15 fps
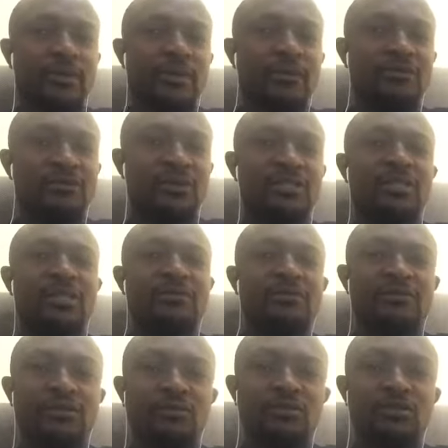first and
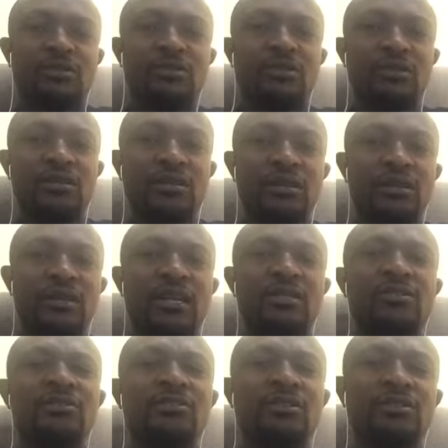foremost, there is
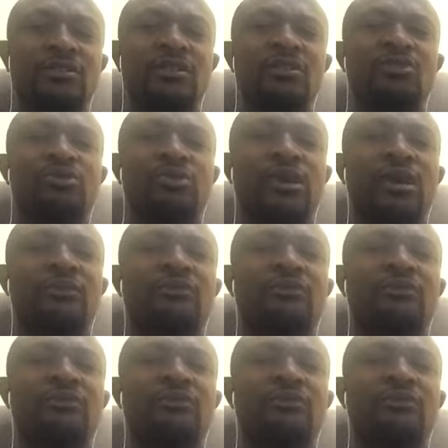nothing you have